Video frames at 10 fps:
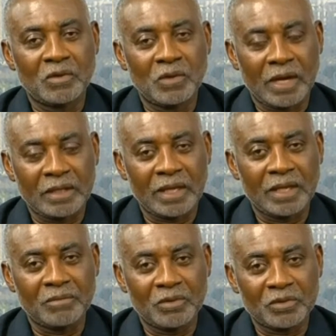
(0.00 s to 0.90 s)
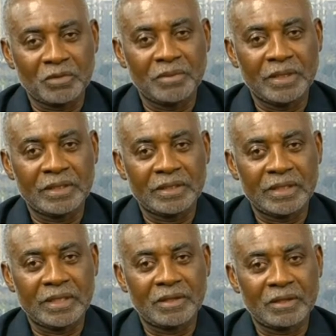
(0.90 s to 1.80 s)
who are not able to meet
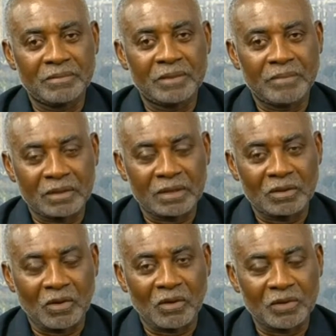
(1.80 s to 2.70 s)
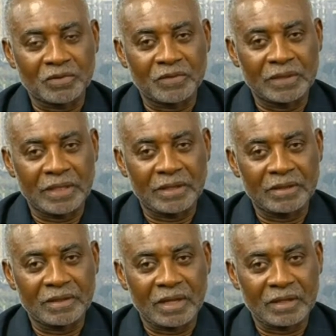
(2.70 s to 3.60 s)
the medical costs for
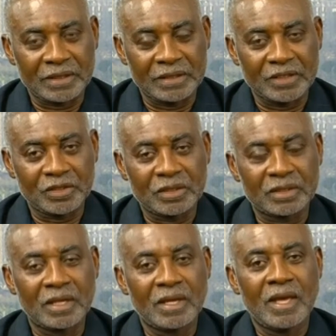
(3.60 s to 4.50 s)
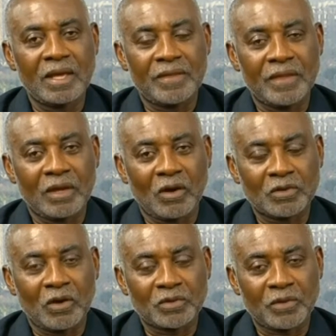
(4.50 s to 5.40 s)
their conditions. And
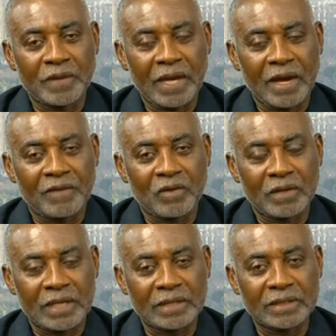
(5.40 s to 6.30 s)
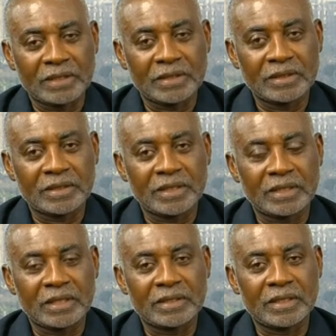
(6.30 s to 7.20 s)
then also we have organizations
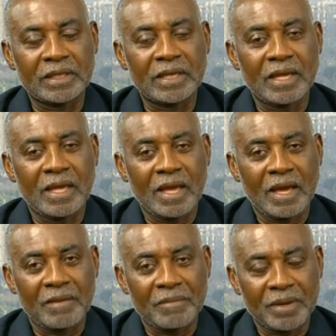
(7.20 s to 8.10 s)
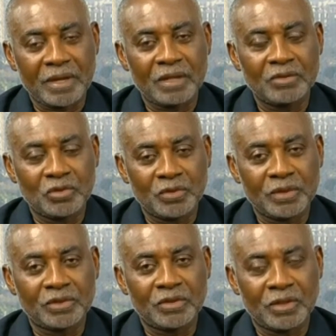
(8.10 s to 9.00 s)
such as the American
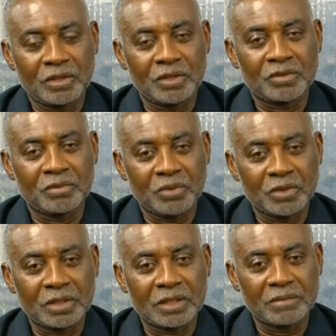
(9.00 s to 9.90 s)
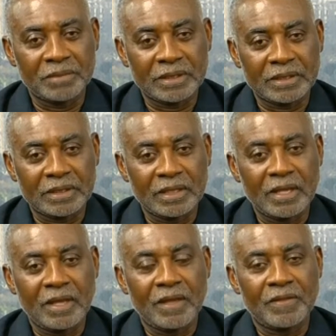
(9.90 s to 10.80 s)
Jewish Joint Distribution Committee.
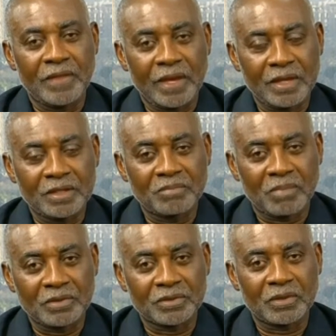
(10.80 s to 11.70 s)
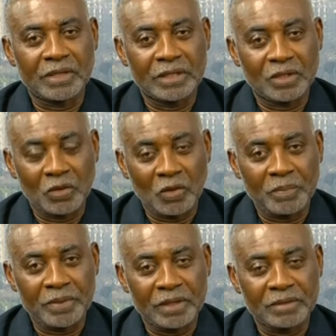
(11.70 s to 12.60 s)
They sponsor
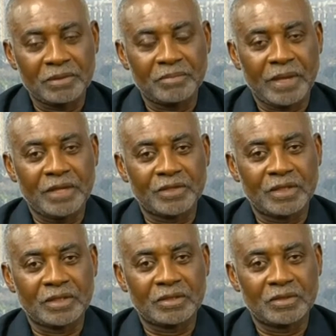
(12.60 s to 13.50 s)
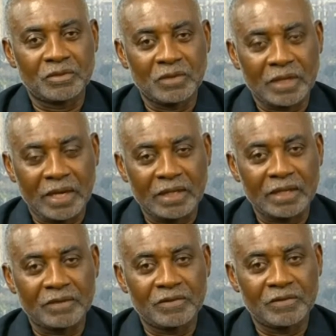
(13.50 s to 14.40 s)
Ethiopian patients to
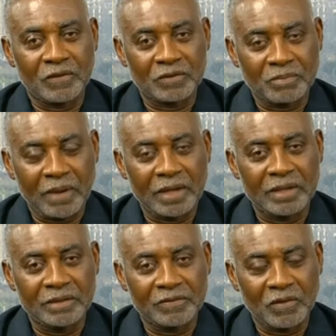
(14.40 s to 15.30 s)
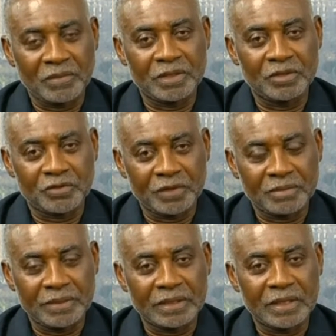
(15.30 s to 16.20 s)
Ghana for spinal deformity
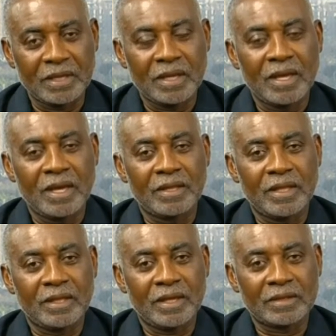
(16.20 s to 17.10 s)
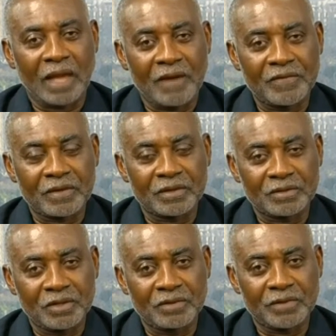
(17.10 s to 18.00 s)
treatment. And then there's African
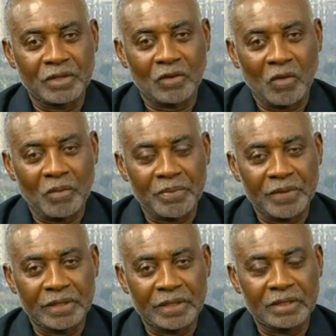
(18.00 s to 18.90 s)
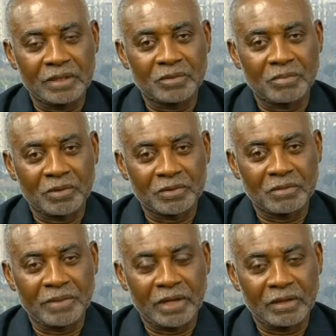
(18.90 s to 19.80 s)
Surgery Incorporated,
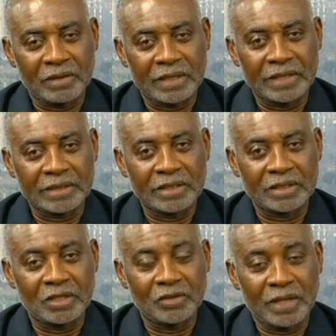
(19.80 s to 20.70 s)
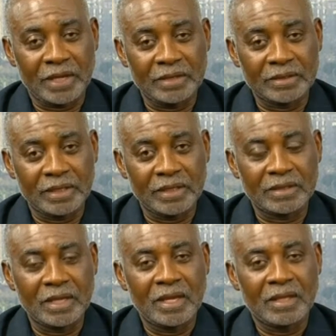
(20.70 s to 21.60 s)
sponsored by an organization in the United
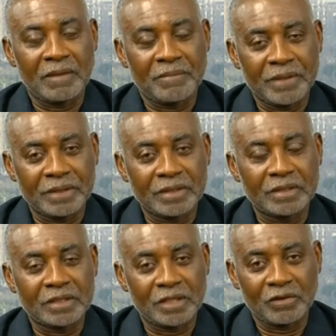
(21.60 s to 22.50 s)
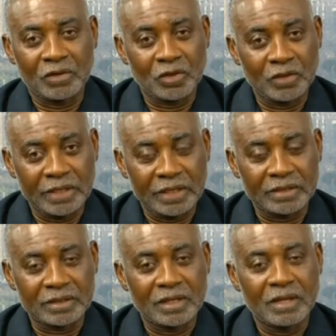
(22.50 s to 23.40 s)
States that brings in Sierra
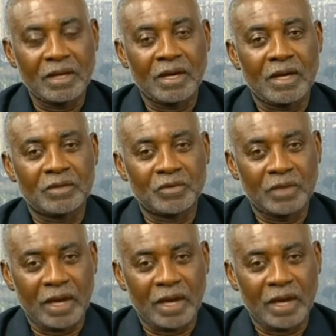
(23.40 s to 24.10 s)
Leoneans to